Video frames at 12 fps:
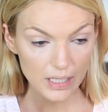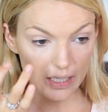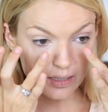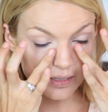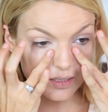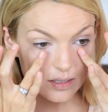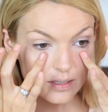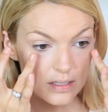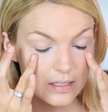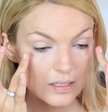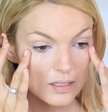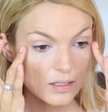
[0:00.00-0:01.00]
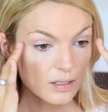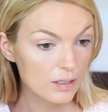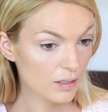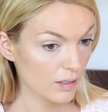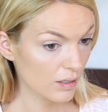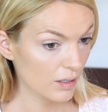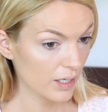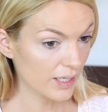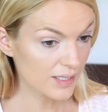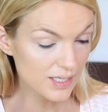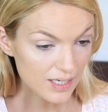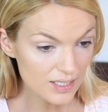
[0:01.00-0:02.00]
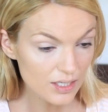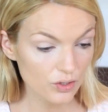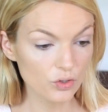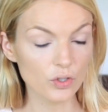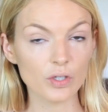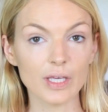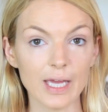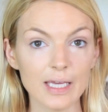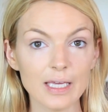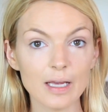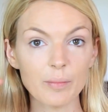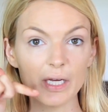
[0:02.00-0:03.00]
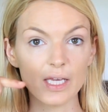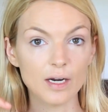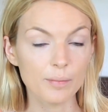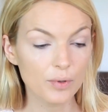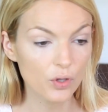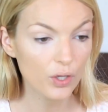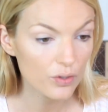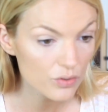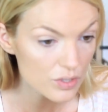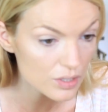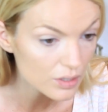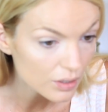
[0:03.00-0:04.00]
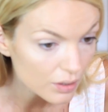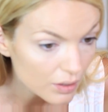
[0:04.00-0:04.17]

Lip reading: It doesn't look cakey. I'm going to get up close.